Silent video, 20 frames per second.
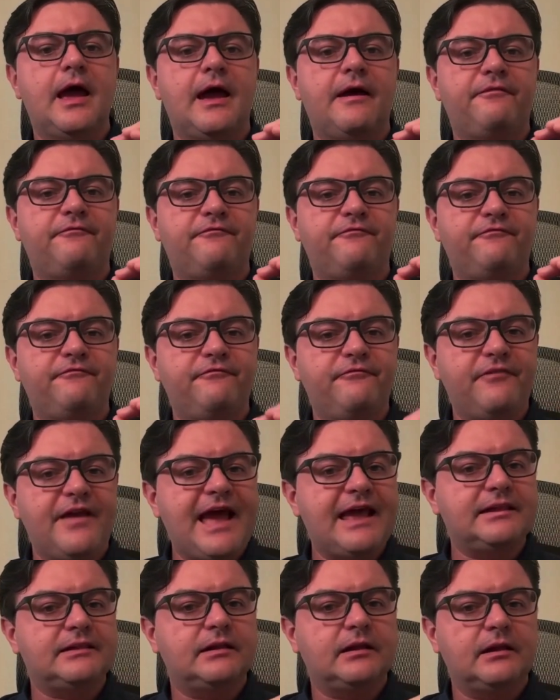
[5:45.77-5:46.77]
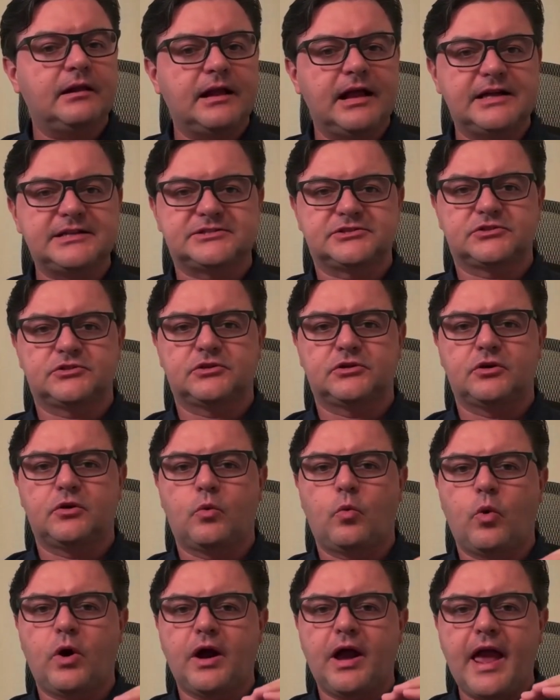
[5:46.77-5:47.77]
a flat cluster
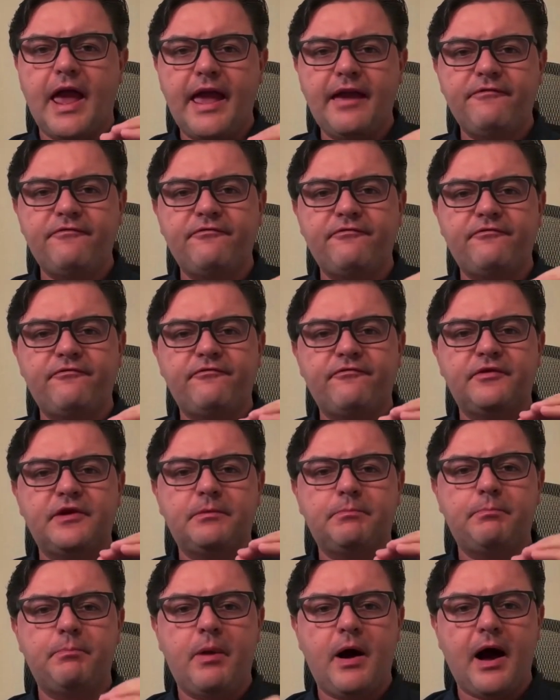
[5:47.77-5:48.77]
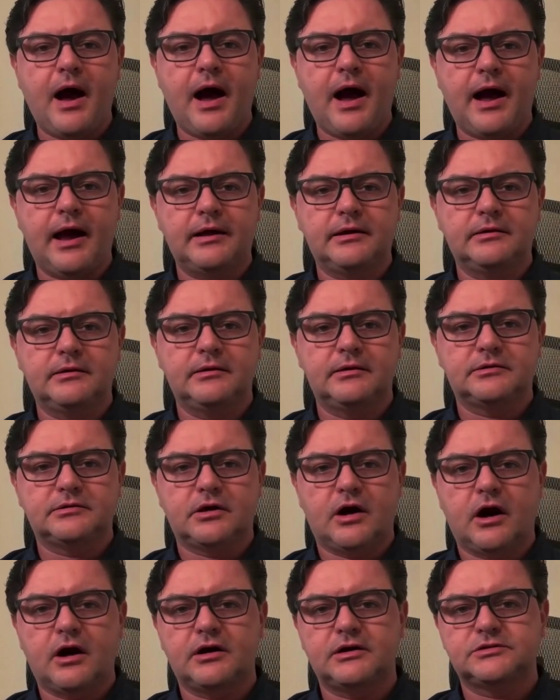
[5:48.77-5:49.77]
where every pod
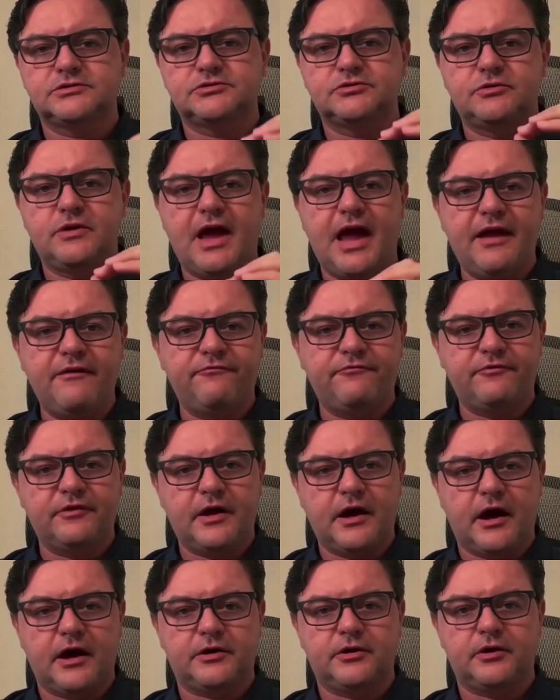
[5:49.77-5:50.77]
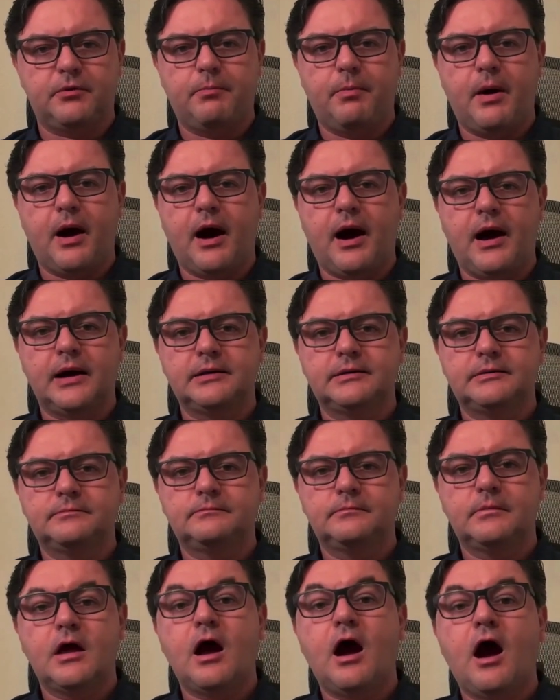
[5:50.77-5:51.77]
talks to every other pod,
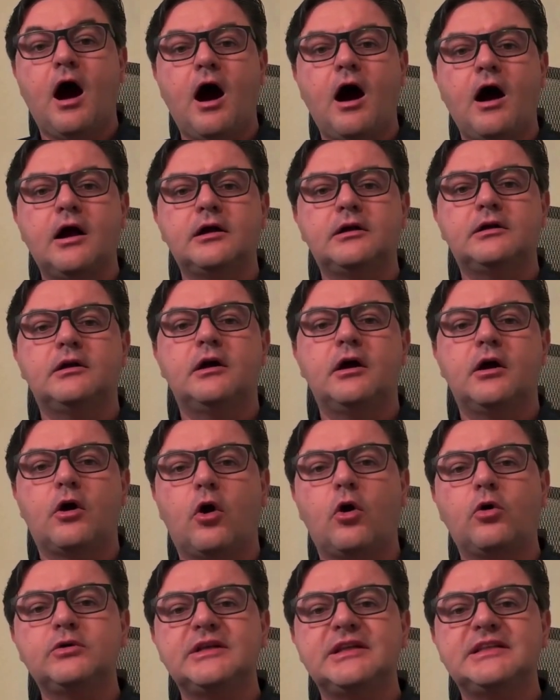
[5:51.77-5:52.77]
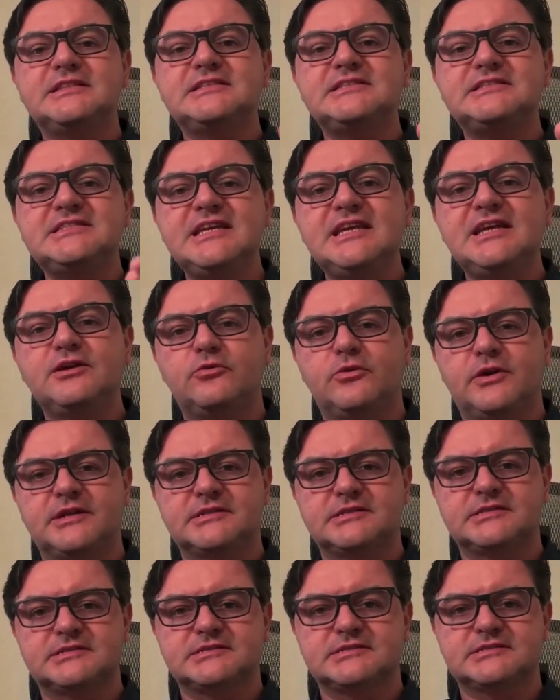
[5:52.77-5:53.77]
hard coded
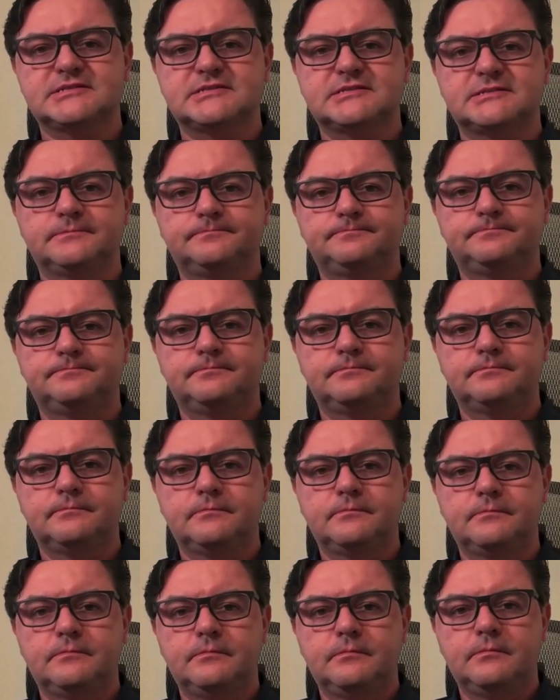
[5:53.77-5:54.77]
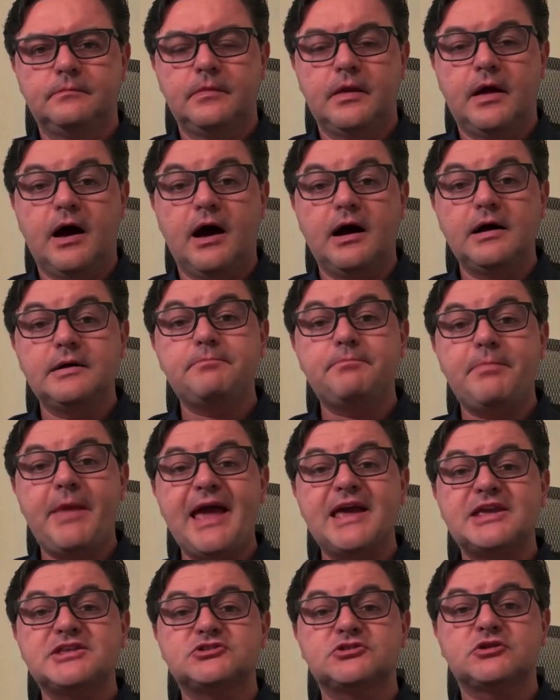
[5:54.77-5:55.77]
secrets,
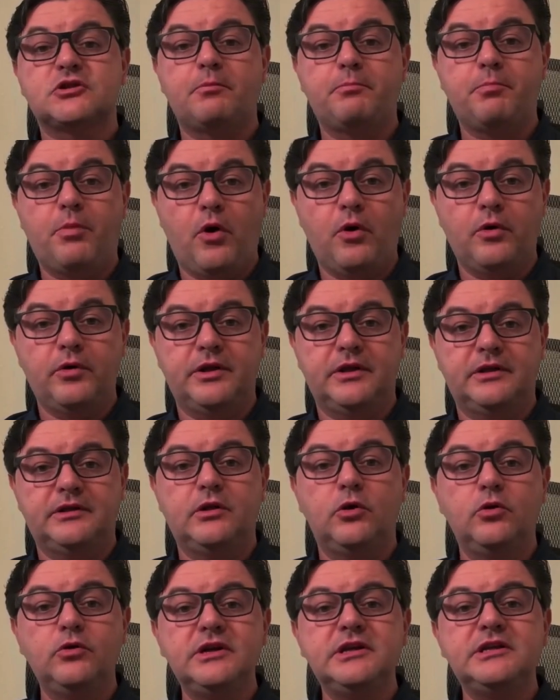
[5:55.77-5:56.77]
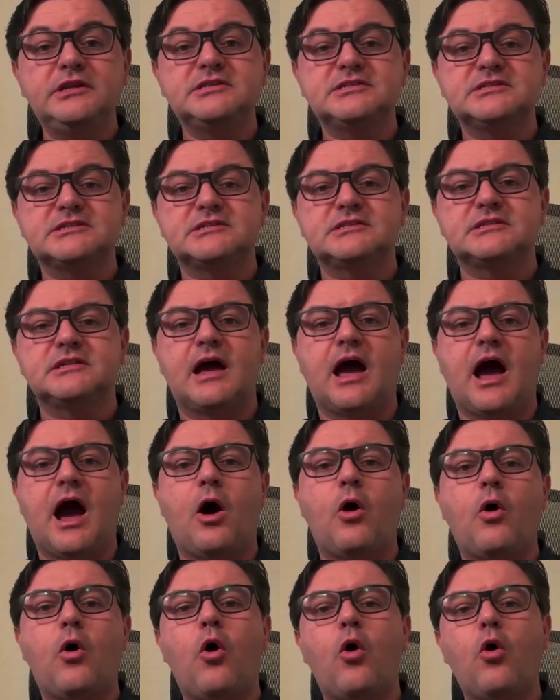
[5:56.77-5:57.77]
unpatched components. Notice
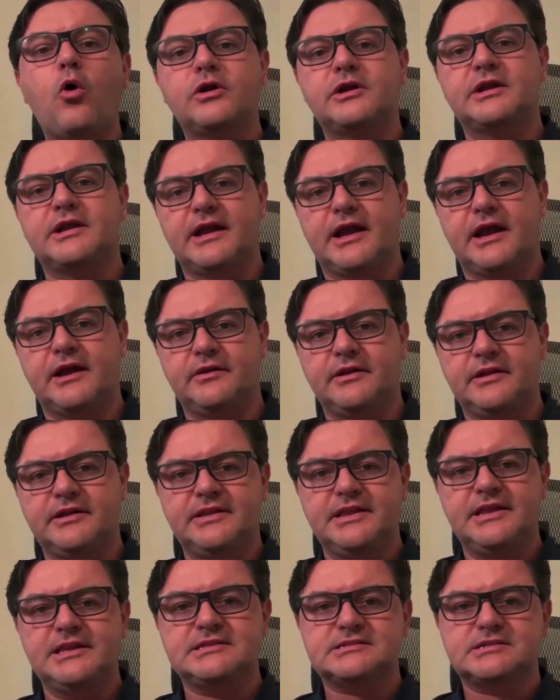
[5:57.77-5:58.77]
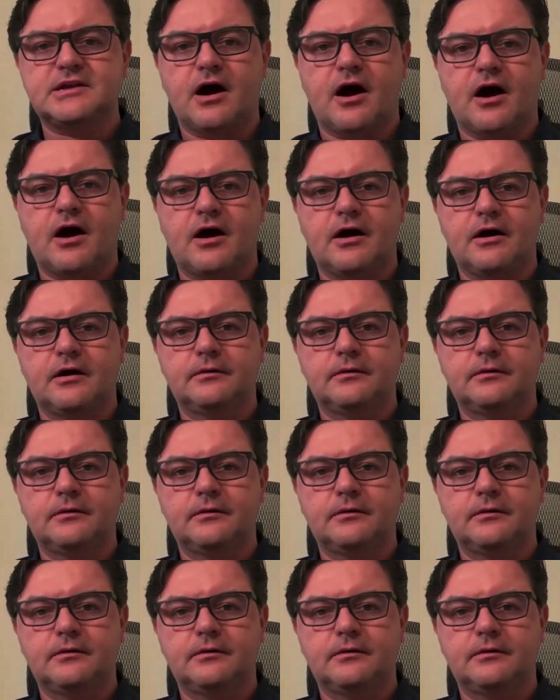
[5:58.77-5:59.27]
how ordinary these are: